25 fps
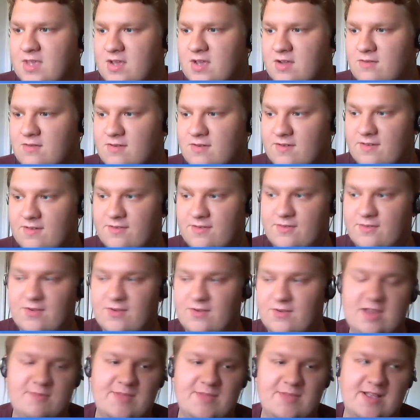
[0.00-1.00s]
which is
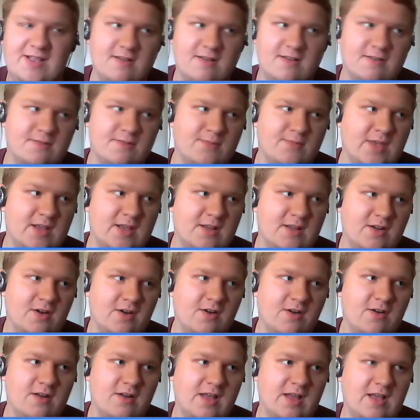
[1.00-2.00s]
great because my
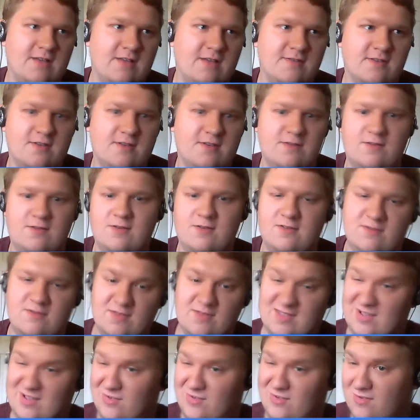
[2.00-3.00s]
card has issues
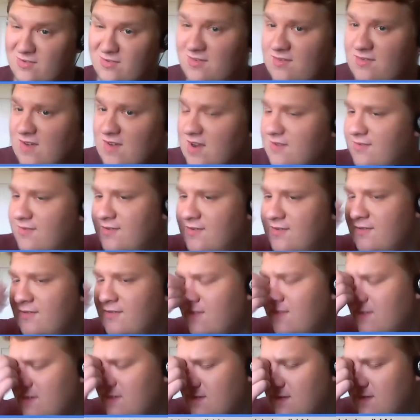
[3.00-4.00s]
with the older
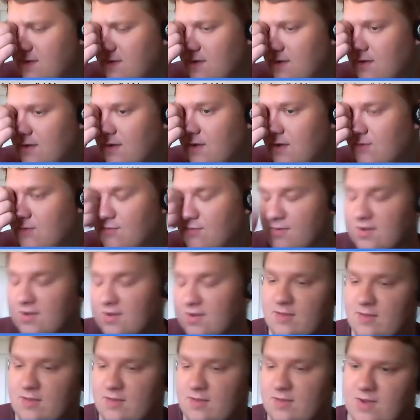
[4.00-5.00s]
drivers not
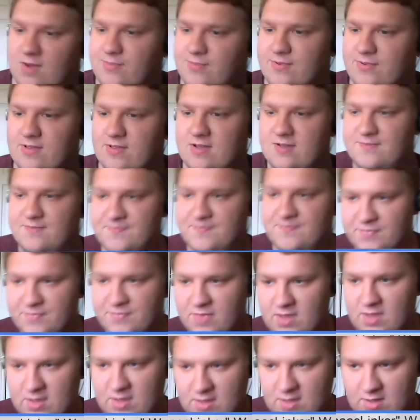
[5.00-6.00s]
working properly.
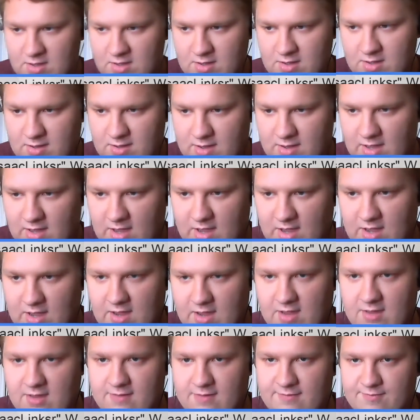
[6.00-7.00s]

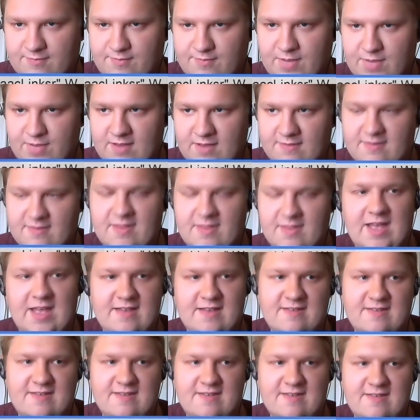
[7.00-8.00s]
And because
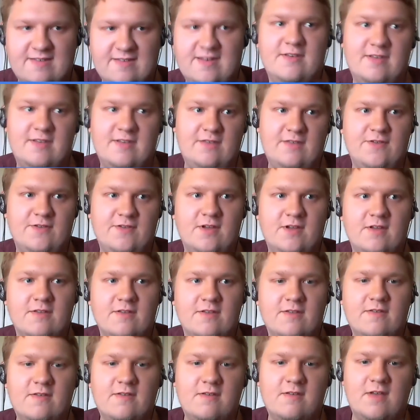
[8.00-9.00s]
that's now the
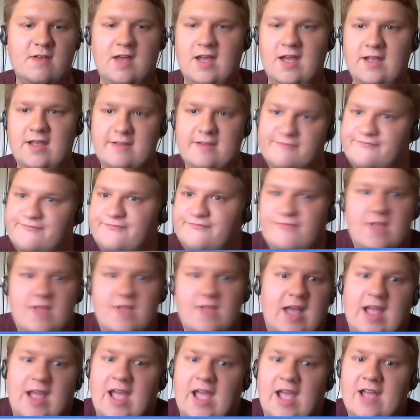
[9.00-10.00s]
default, I
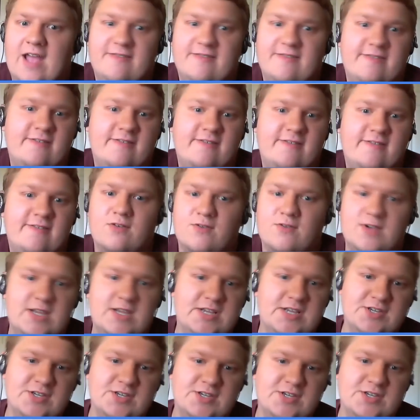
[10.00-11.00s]
had 0
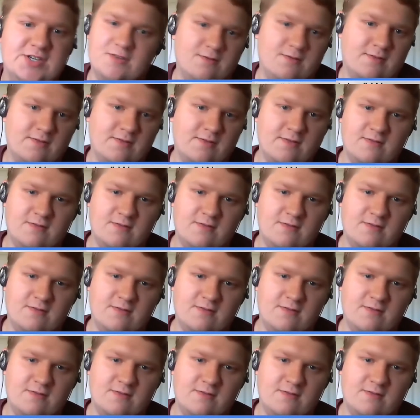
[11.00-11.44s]
issues